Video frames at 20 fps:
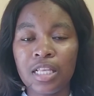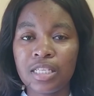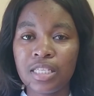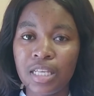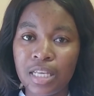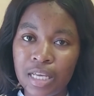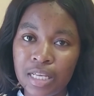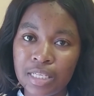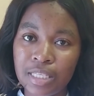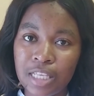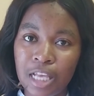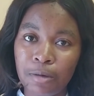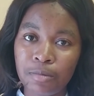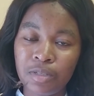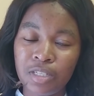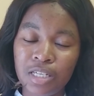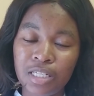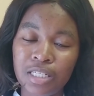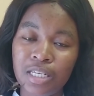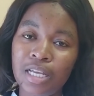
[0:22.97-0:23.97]
The second
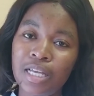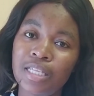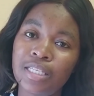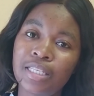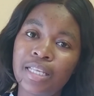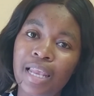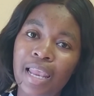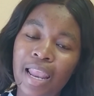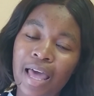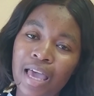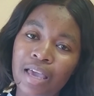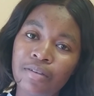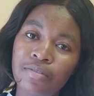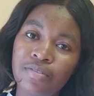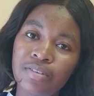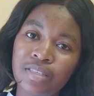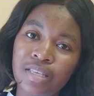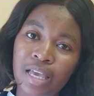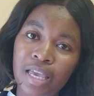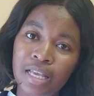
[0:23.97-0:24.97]
subject is
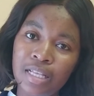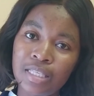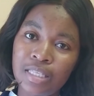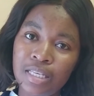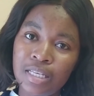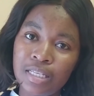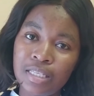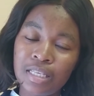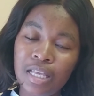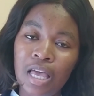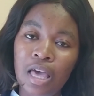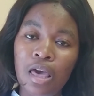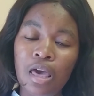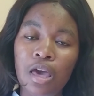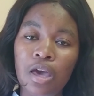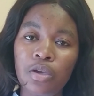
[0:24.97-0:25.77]
life sciences,